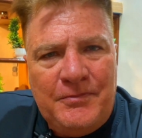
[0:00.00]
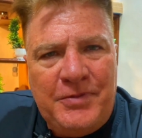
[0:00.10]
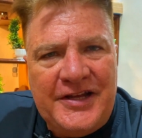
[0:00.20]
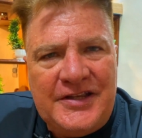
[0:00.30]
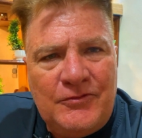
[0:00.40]

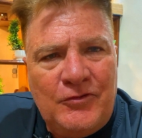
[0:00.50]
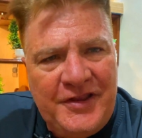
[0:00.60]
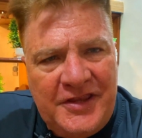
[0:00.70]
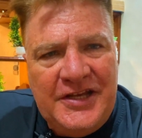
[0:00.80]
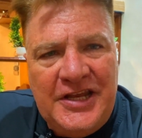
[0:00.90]
But
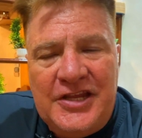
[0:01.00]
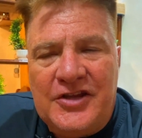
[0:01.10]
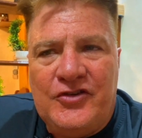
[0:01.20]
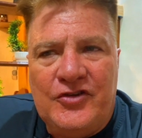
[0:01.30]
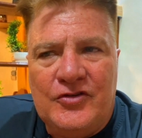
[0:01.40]
one thing that he
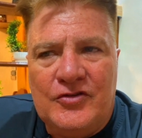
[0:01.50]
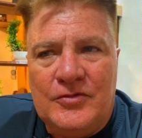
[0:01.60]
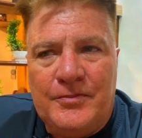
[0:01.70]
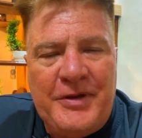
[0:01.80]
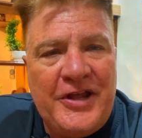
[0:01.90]
could
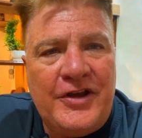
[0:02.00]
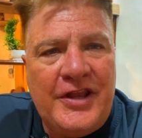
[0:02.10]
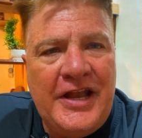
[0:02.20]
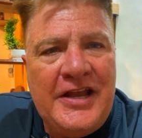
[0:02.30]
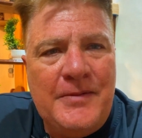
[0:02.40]
do better
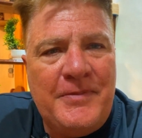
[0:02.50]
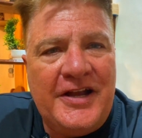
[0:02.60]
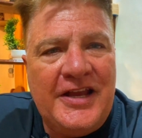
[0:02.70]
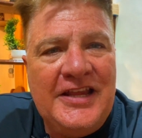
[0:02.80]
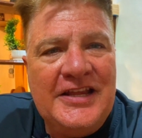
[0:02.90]
than
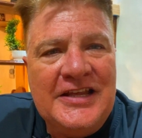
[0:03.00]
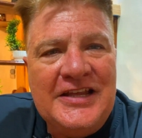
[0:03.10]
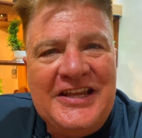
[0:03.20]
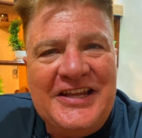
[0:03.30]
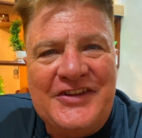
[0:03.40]
anybody
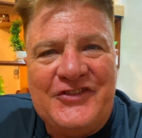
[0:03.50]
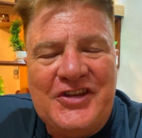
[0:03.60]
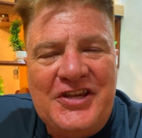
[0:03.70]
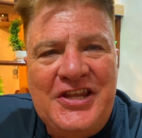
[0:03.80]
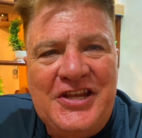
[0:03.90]
is
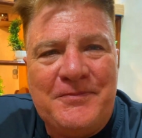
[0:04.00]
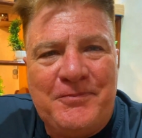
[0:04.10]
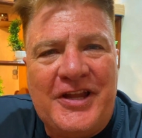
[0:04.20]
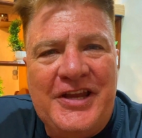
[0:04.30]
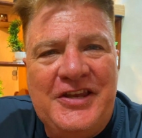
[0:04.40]
he
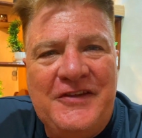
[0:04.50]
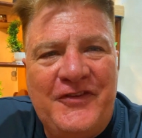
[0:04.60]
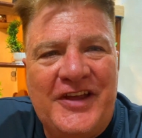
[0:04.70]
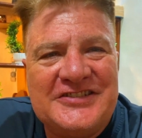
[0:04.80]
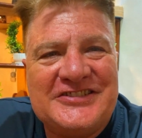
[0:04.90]
could play
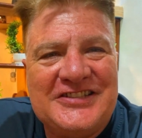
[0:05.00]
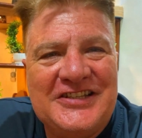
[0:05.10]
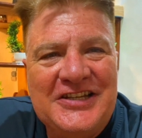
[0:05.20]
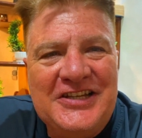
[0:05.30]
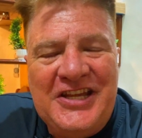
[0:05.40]
defense.
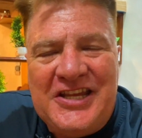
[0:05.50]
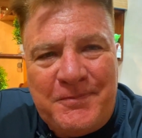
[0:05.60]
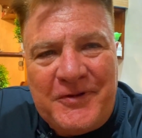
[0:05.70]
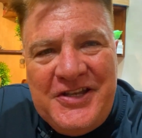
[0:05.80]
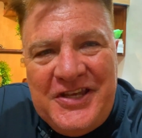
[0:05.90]
He
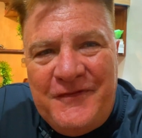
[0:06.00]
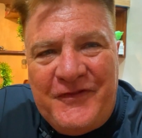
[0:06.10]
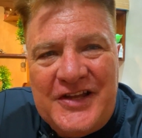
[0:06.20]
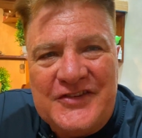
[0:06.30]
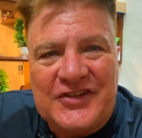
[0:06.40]
could play
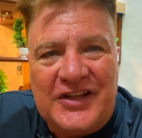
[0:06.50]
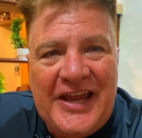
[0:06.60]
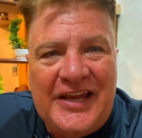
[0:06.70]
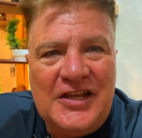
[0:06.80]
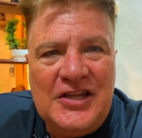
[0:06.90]
defense
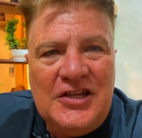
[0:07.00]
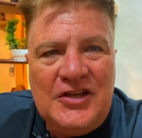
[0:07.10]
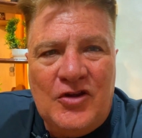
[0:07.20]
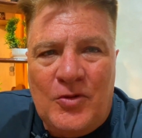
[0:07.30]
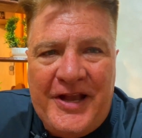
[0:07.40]
like
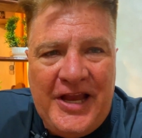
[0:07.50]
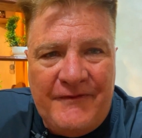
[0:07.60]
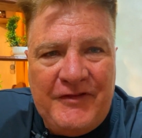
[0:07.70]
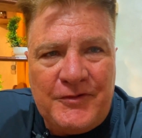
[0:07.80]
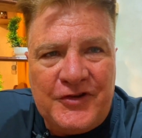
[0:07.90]
nobody
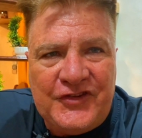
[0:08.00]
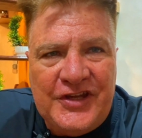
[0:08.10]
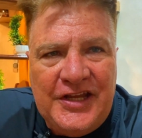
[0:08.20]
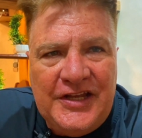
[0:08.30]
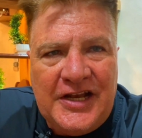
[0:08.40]
I've ever
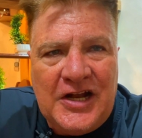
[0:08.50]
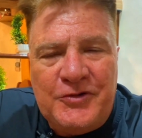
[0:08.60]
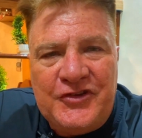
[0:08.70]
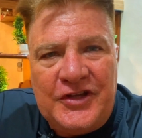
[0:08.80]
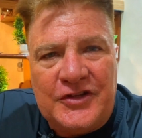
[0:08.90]
seen. And I
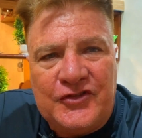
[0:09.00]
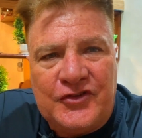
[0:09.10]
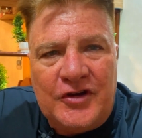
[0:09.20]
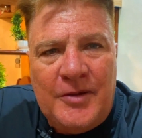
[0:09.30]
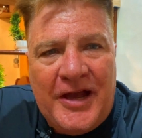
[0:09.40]
always tell the
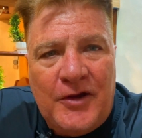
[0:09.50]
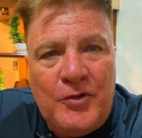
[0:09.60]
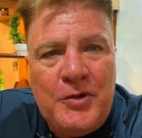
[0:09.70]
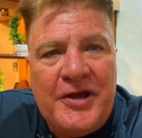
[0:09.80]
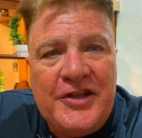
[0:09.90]
story about
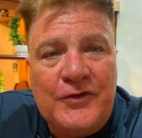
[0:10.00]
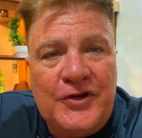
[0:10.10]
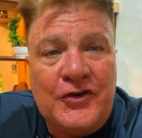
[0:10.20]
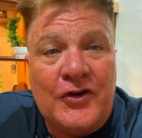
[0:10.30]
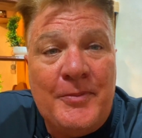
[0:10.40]
when we went
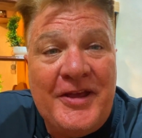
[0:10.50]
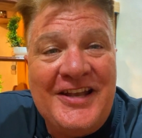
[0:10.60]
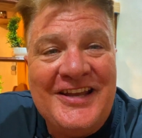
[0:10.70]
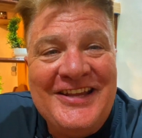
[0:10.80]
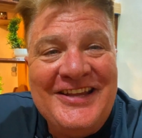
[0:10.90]
to a
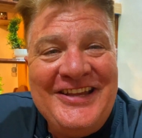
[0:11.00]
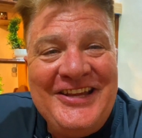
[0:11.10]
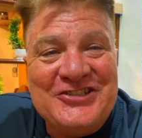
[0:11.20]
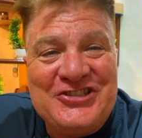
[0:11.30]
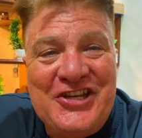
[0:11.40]
tournament
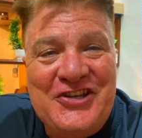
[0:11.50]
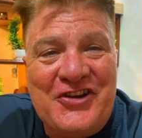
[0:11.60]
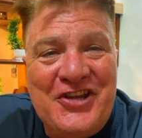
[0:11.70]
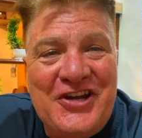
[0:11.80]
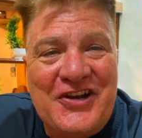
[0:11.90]
his
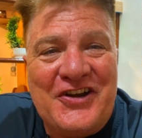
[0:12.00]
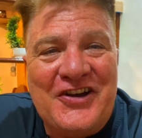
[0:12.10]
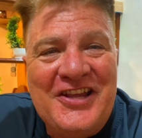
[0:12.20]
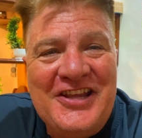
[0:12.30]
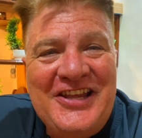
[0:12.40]
senior
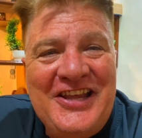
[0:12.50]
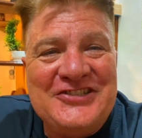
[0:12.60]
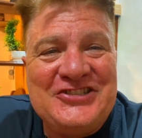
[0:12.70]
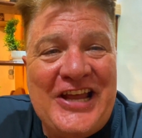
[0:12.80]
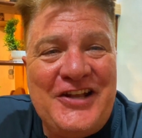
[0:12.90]
year
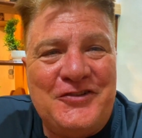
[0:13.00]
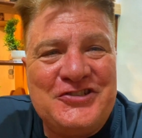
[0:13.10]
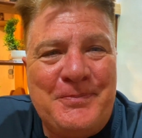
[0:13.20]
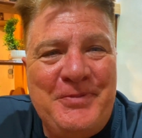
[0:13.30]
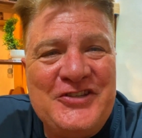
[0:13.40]
in San
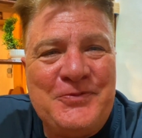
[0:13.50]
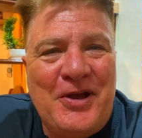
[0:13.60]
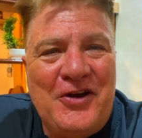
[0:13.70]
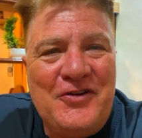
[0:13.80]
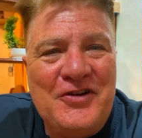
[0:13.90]
Luis
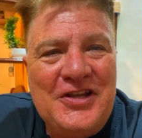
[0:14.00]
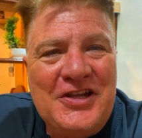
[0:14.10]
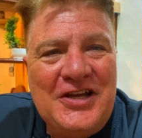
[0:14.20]
Obispo.